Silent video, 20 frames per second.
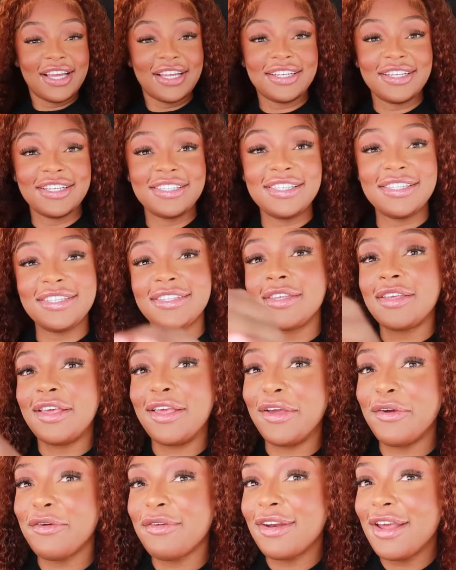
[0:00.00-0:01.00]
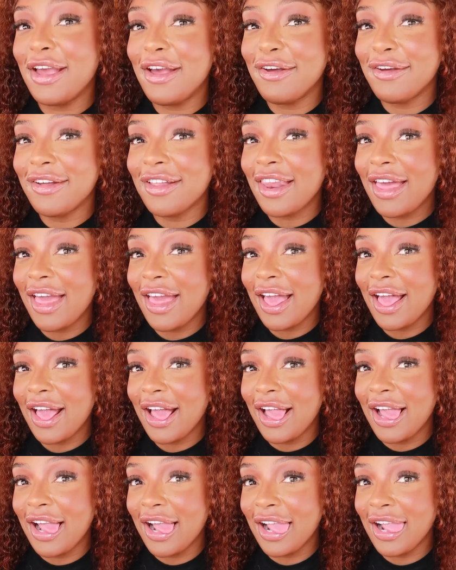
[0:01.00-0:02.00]
this is cute though.
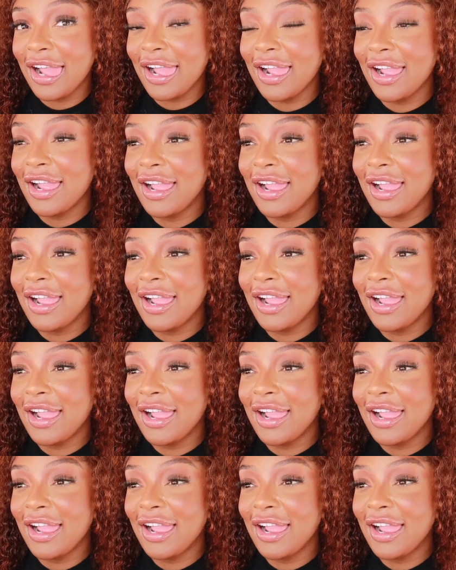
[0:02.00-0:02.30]
Like,